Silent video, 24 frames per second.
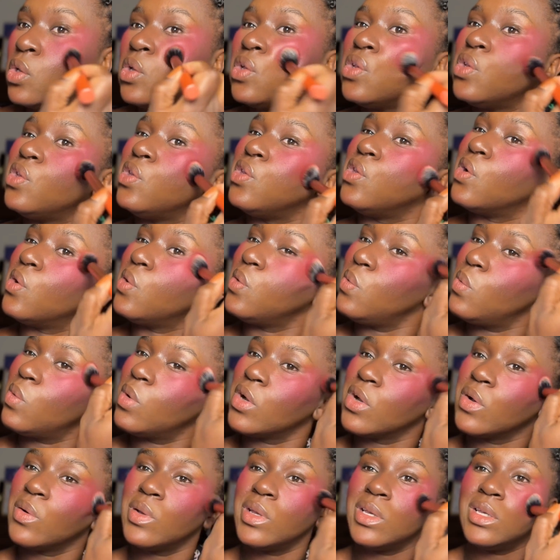No
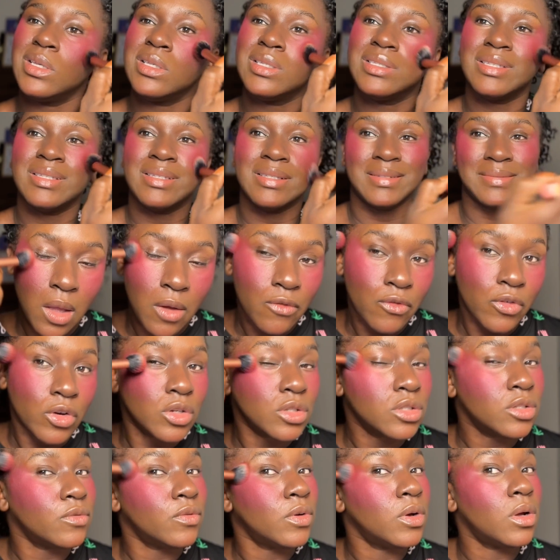worries.
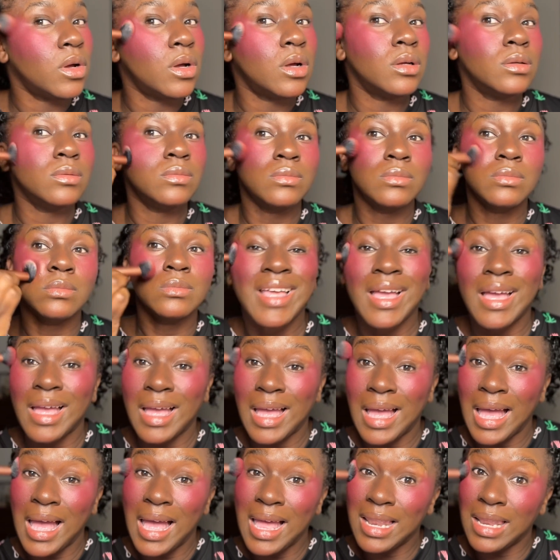First of all,
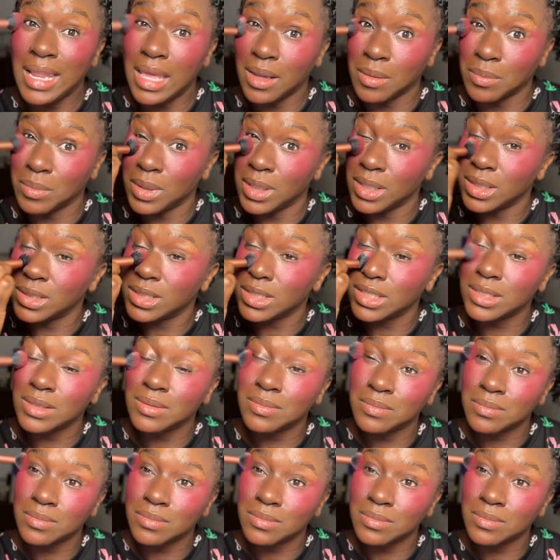I like blush.